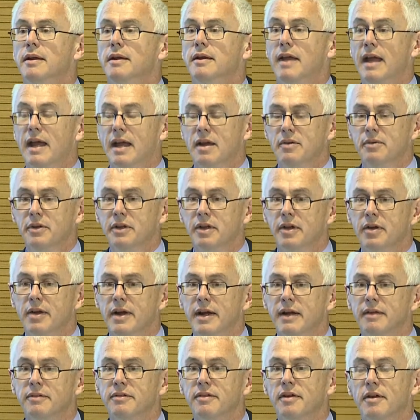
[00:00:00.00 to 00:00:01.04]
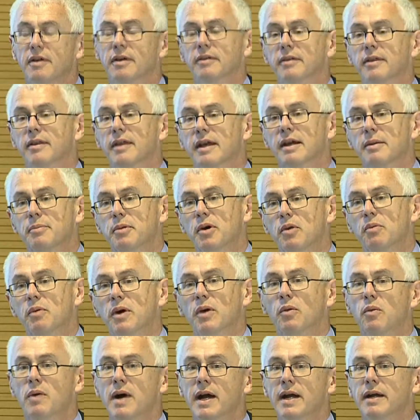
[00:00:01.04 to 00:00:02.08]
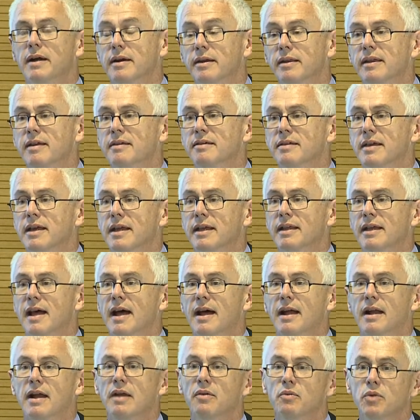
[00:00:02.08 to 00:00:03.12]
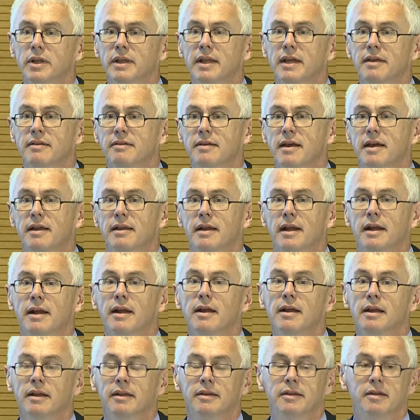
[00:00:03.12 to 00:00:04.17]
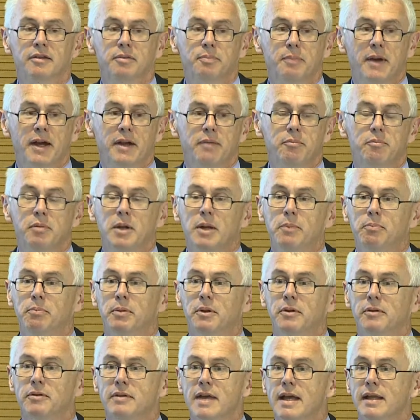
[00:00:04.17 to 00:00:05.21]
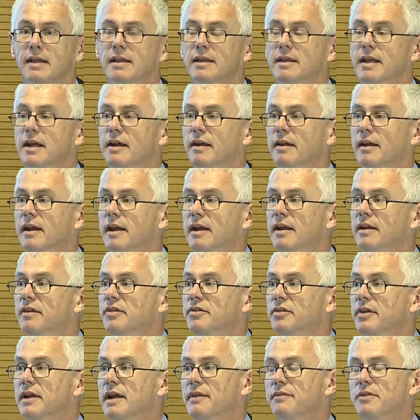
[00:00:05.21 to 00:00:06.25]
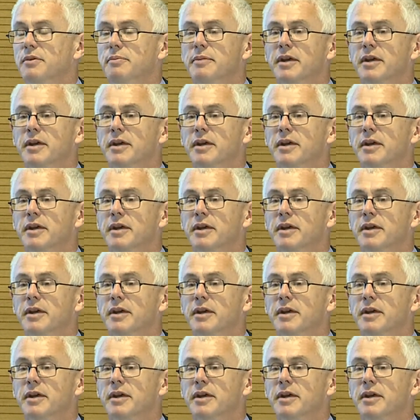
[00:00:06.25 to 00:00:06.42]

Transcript: take it with a grain of salt and think about, well, why are they saying that and would they say that? Despite people saying that the airline industry never